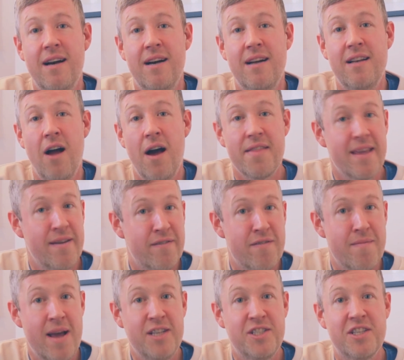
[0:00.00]
like the
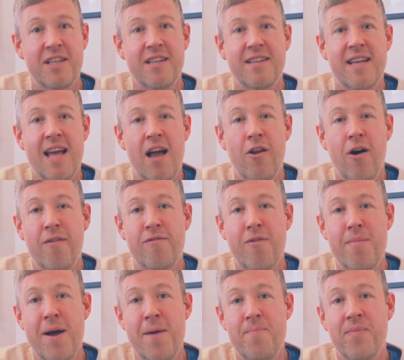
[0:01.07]
information and get a lot
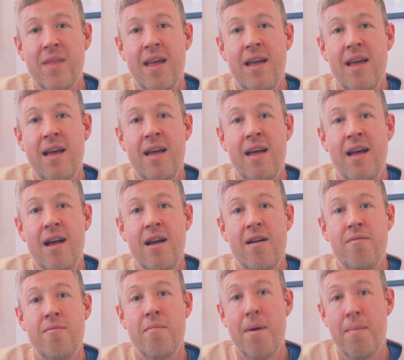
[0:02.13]
from it.
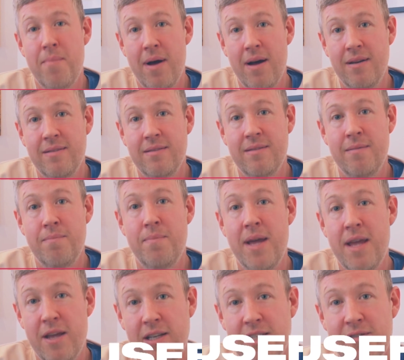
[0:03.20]
Remember, be
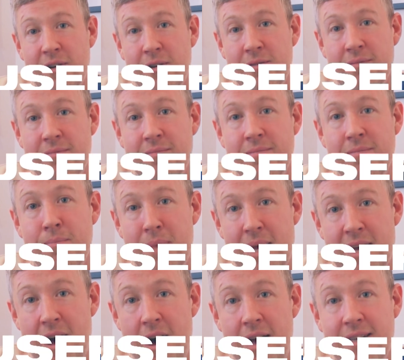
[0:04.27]
useful, be
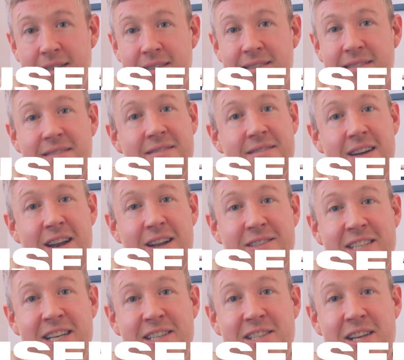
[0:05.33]
kind, and I'll
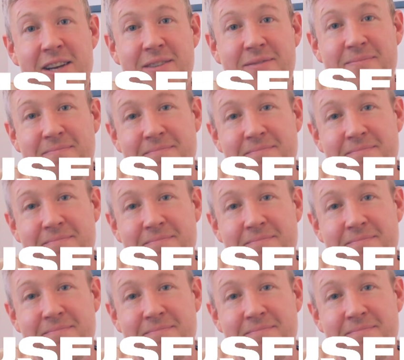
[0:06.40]
see you soon.